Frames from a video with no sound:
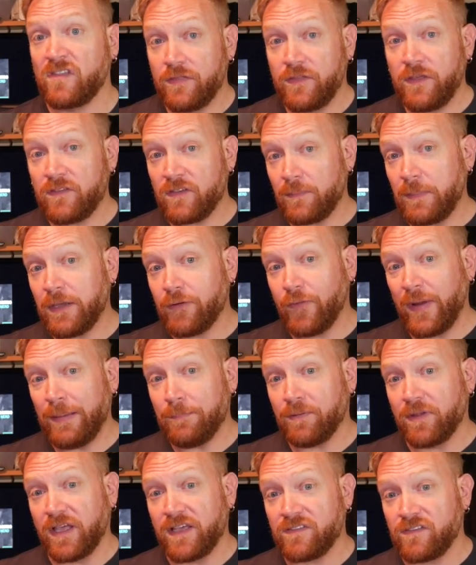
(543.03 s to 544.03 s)
These can be
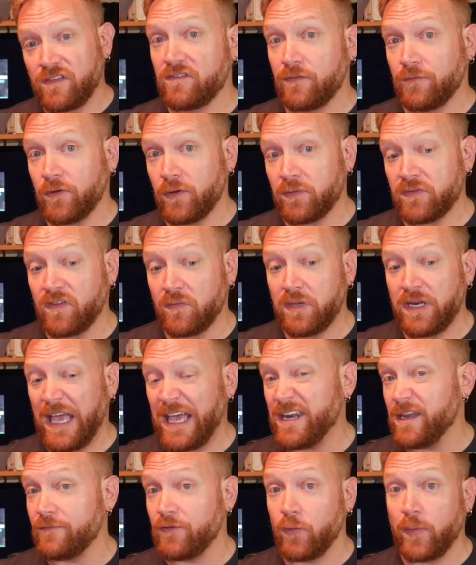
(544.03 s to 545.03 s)
great places to flirt with someone,
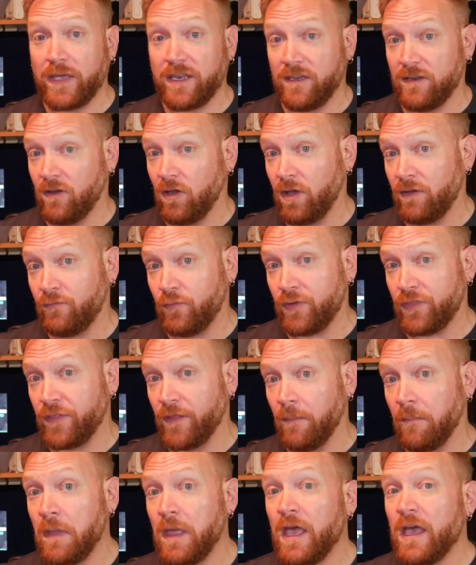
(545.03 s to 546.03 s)
and if you hit it off with
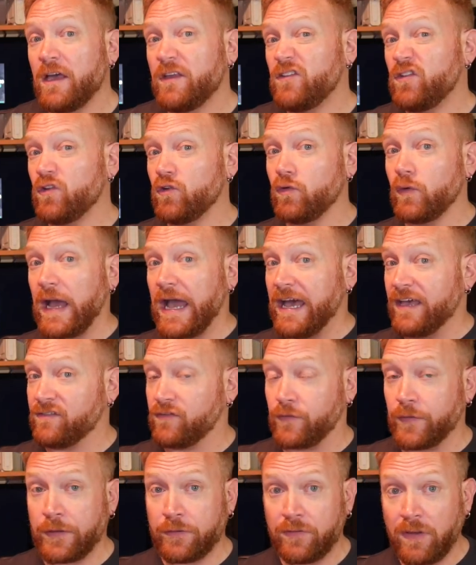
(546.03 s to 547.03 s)
them, to
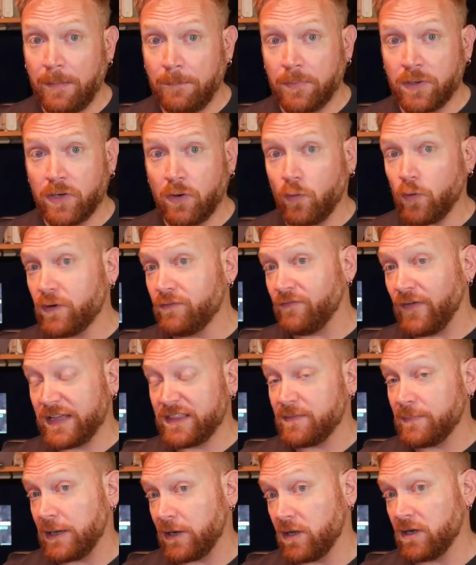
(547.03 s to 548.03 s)
ask for their number or
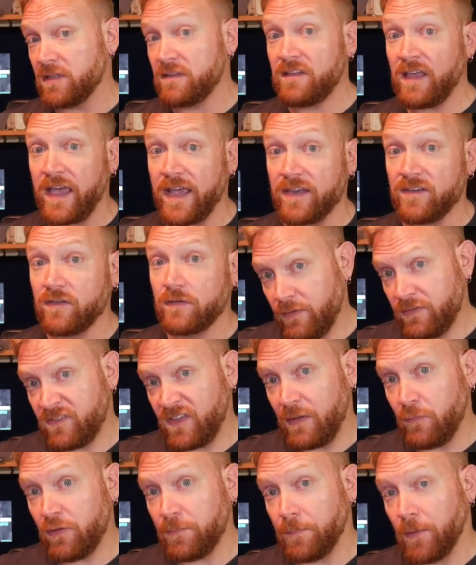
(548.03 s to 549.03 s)
invite them out on a date.
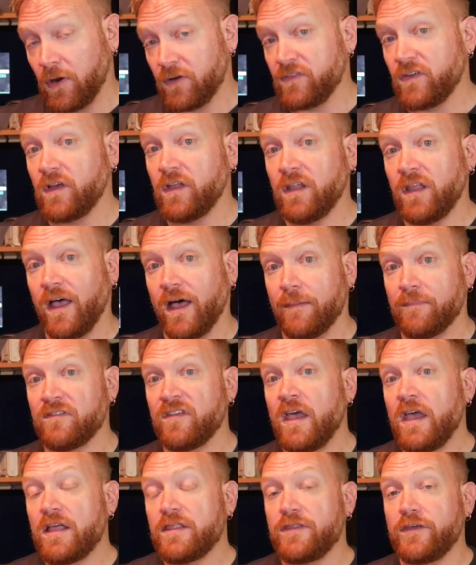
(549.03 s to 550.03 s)
Same with bars and clubs.